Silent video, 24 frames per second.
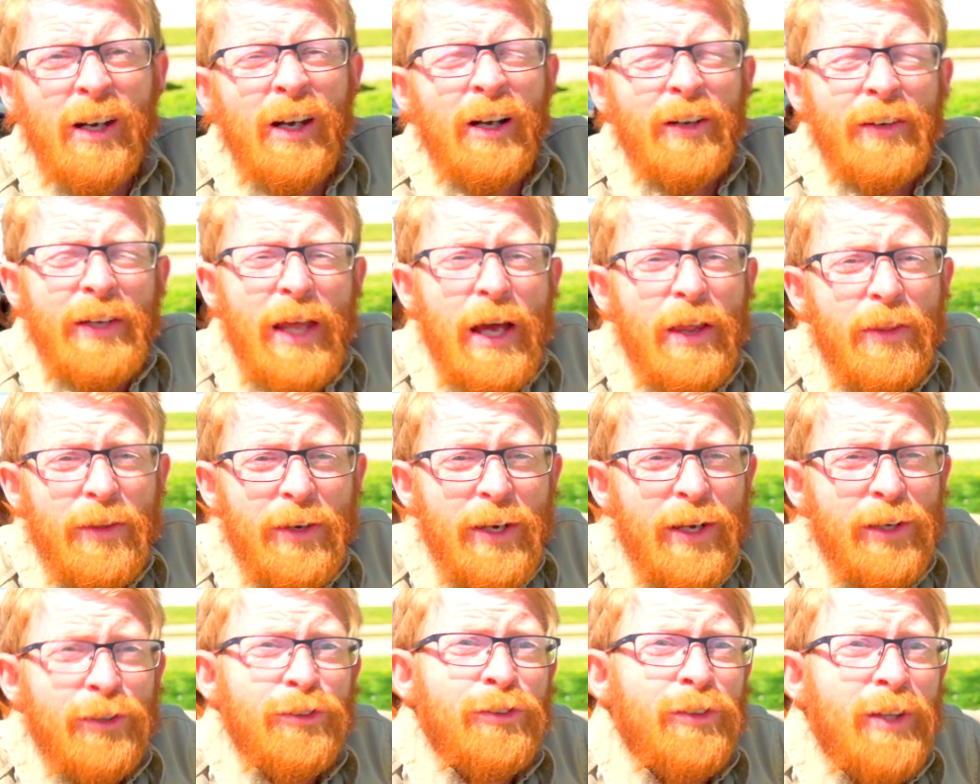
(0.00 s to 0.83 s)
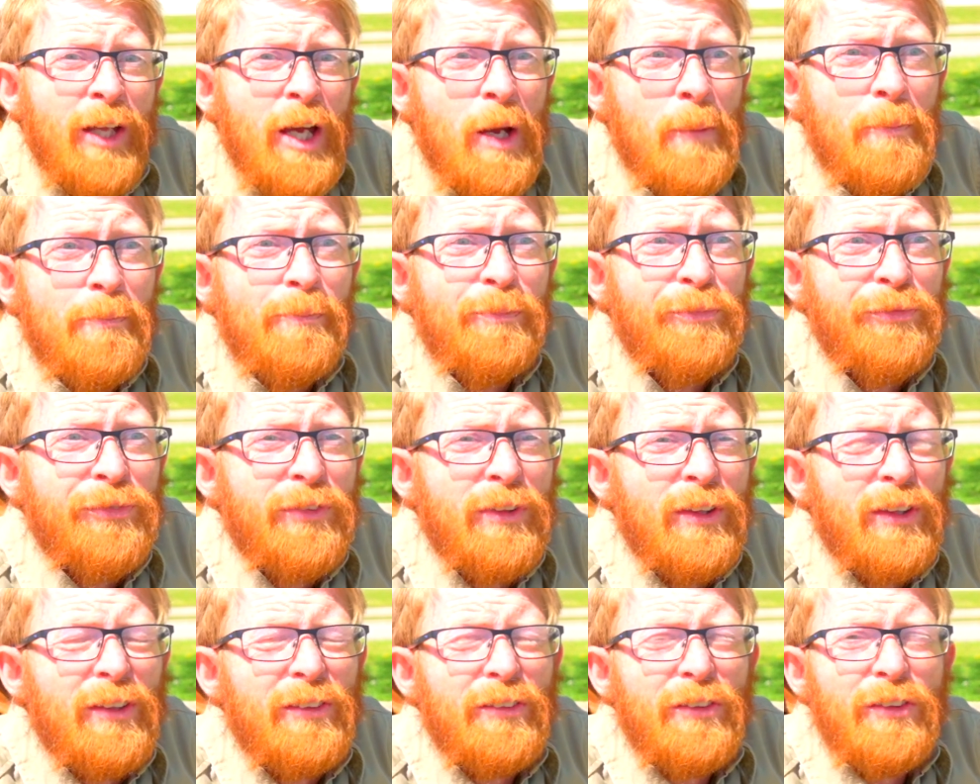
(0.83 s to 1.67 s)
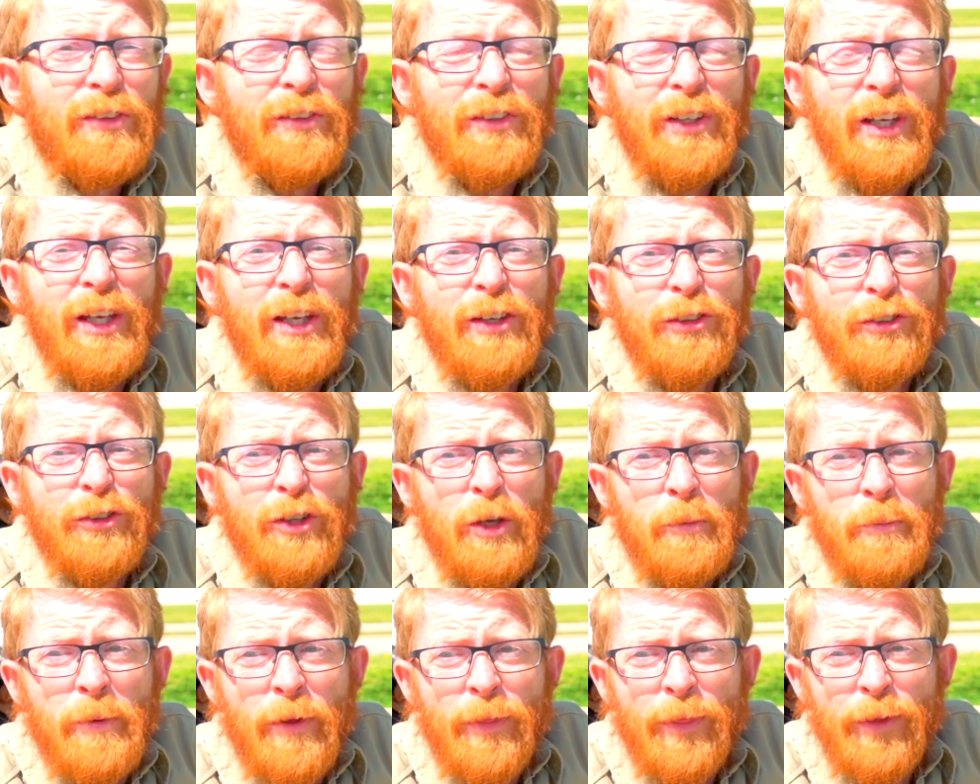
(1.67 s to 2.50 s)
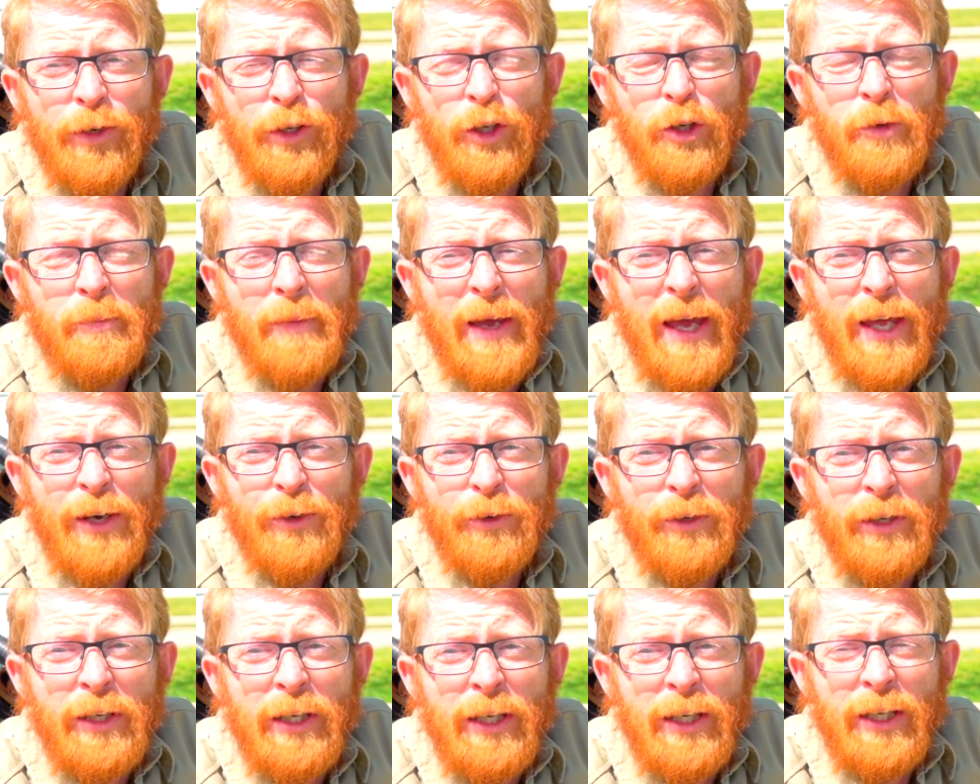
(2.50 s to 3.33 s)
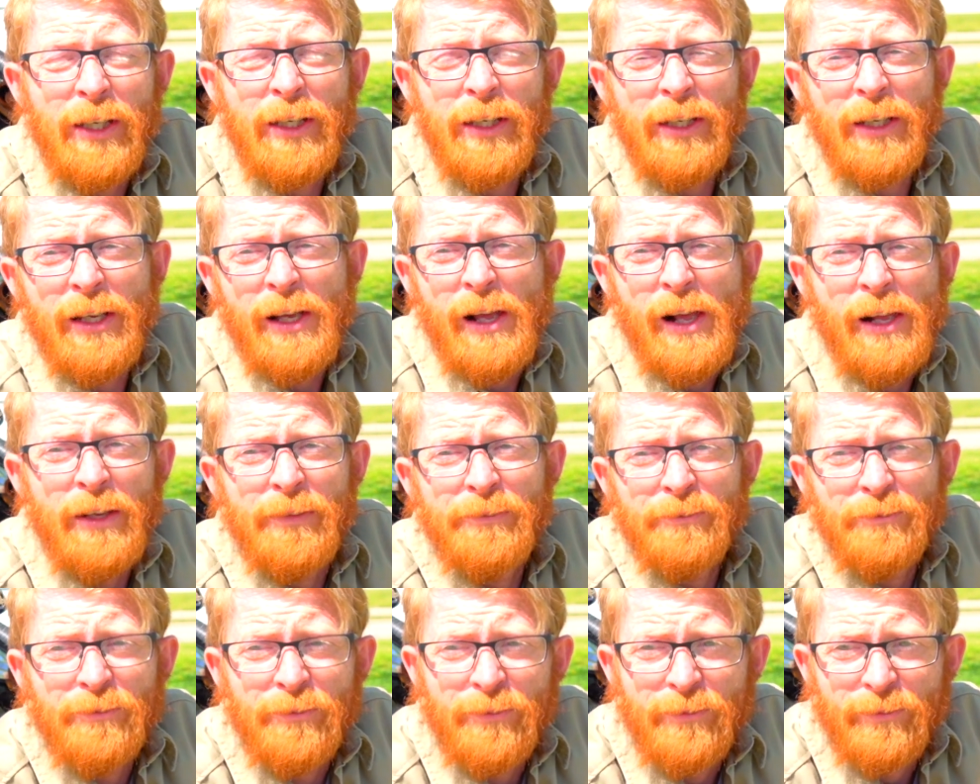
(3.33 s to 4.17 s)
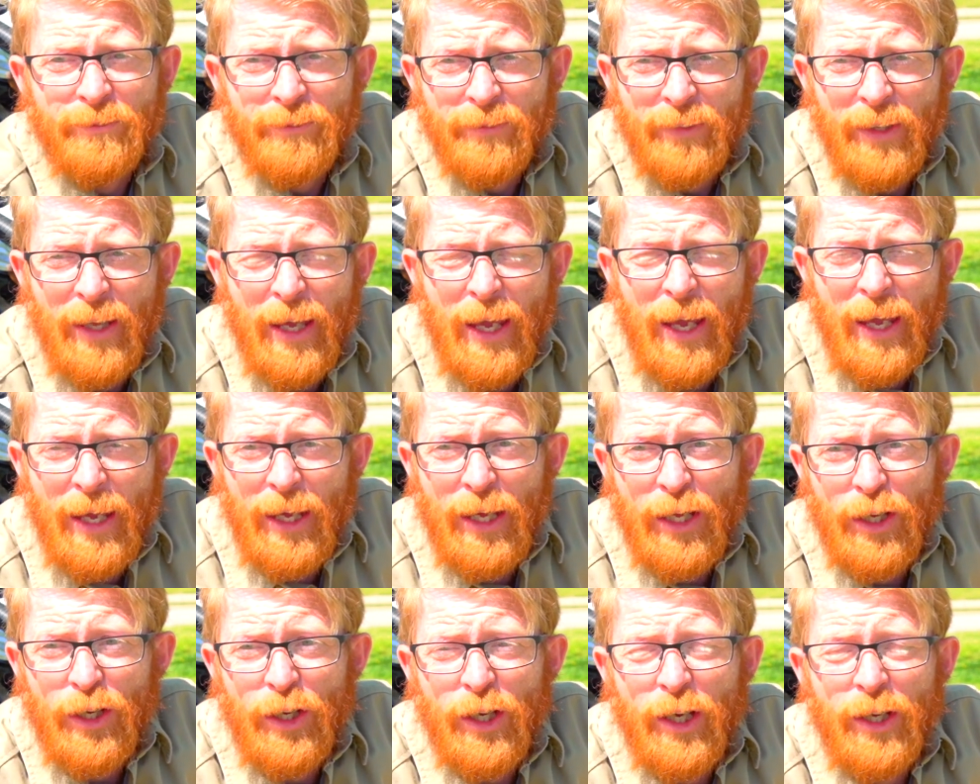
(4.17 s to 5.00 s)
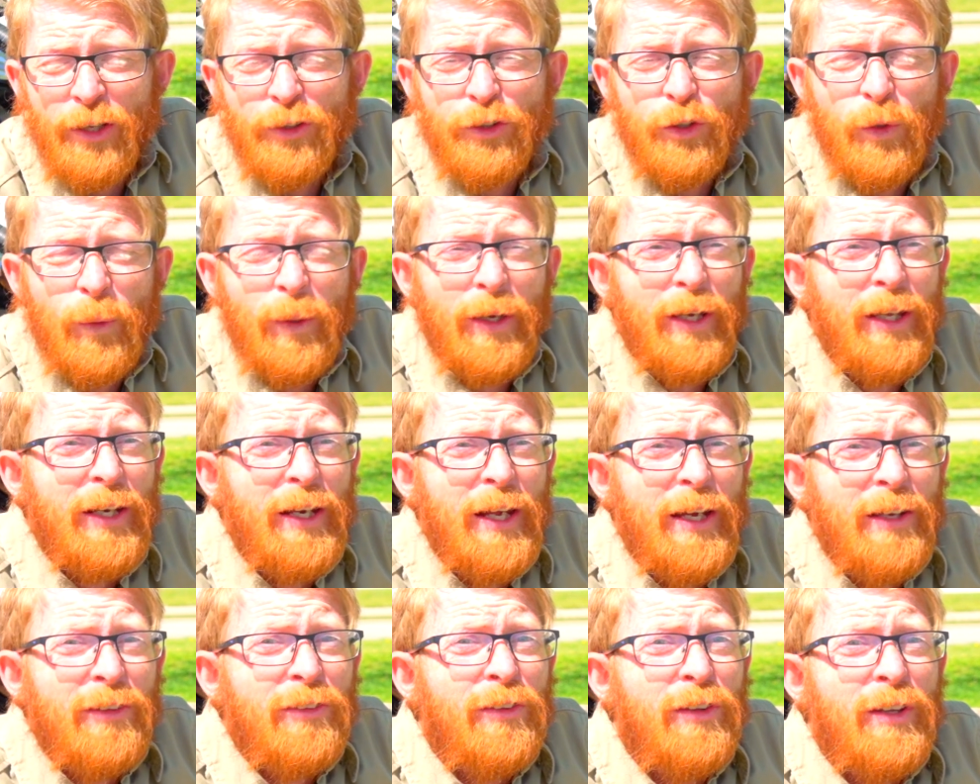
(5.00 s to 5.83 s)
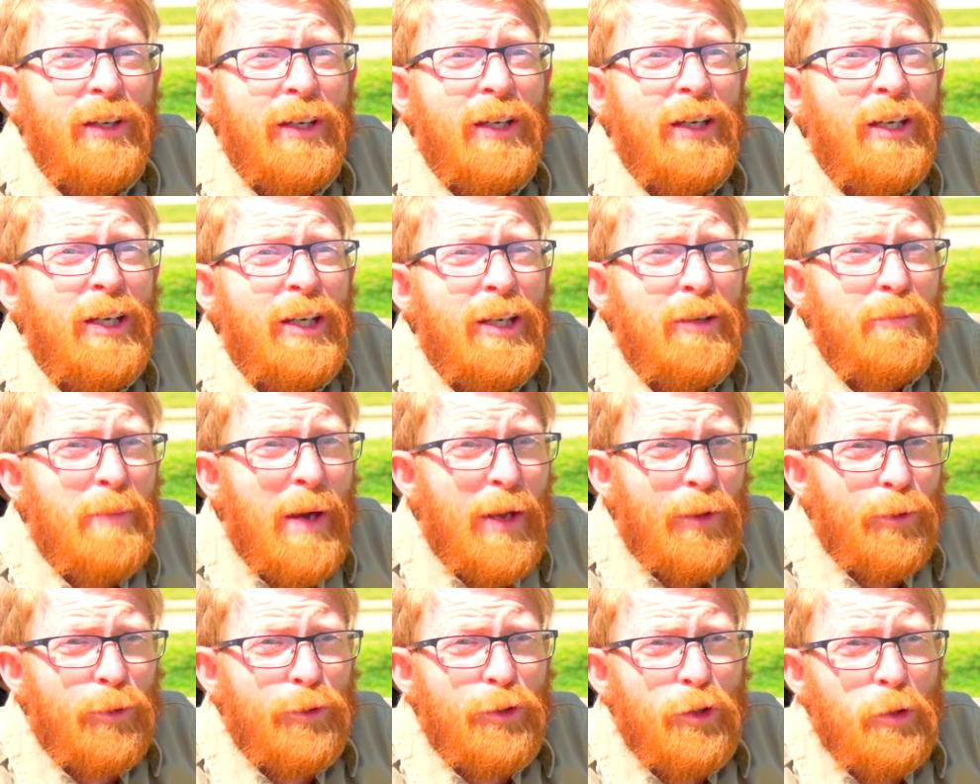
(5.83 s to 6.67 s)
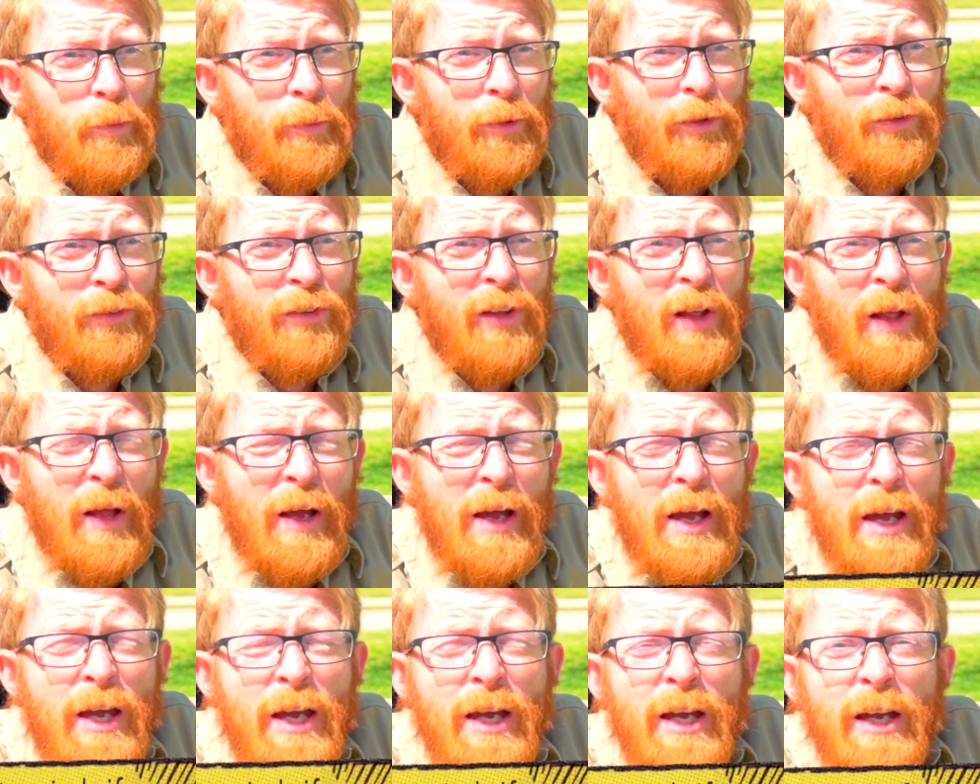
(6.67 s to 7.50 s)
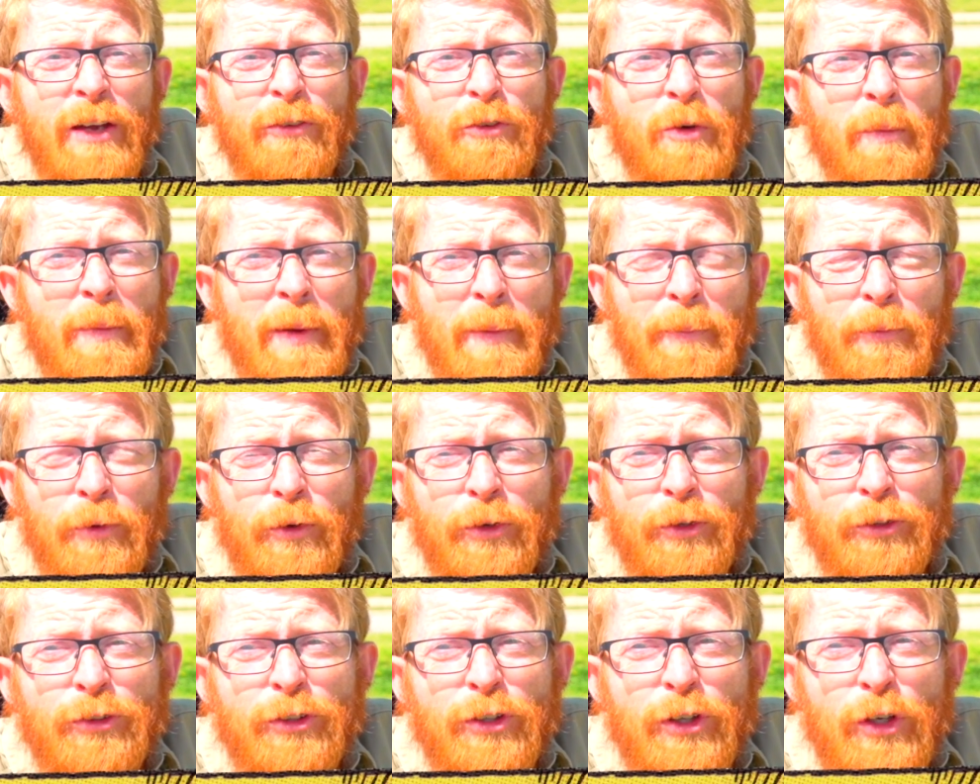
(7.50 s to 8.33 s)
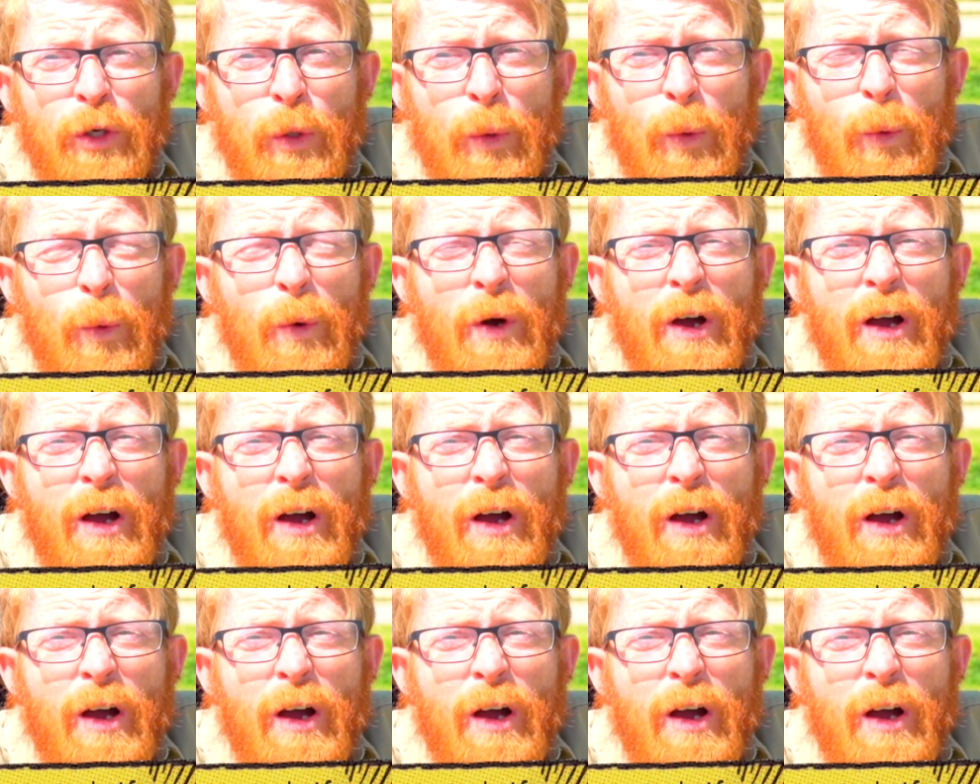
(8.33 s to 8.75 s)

Now the next step is to put the new battery in and to connect the battery terminals. Remember to